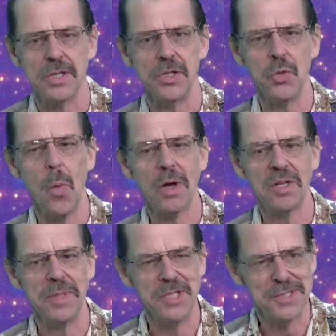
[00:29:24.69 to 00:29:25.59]
You want to
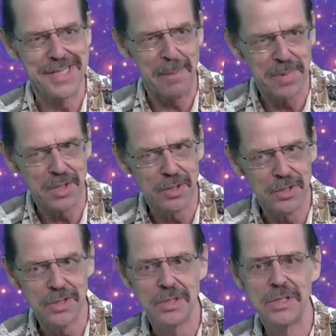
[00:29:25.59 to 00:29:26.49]
be
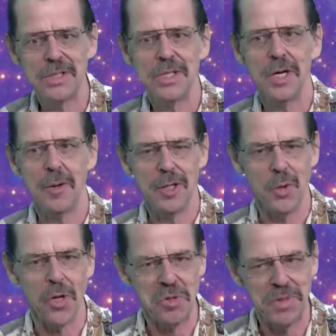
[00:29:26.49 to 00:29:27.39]
skeptical, you
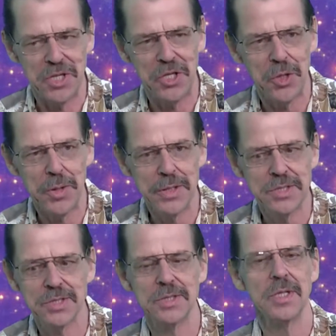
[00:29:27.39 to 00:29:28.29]
want to be
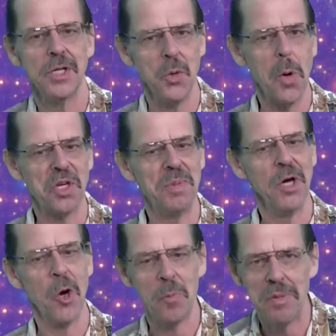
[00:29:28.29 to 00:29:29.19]
curious, you want to be
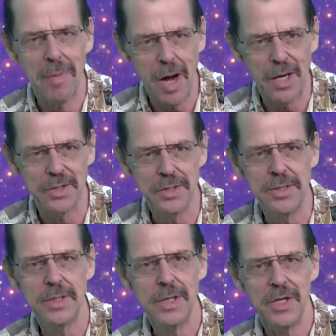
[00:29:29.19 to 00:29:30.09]

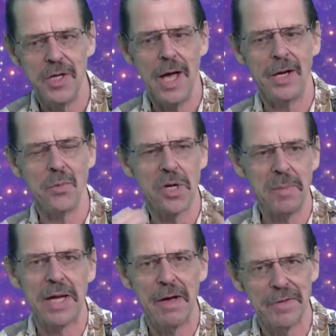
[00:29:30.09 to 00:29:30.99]
open-minded, and you want to
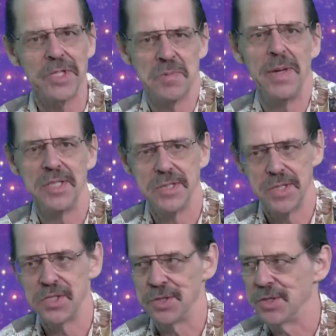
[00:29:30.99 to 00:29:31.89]
make evidence-based
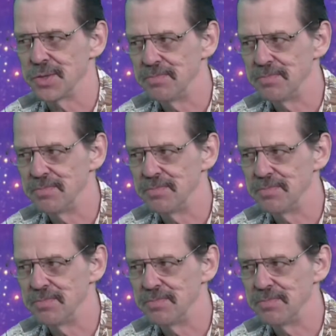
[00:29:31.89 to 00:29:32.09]
decisions.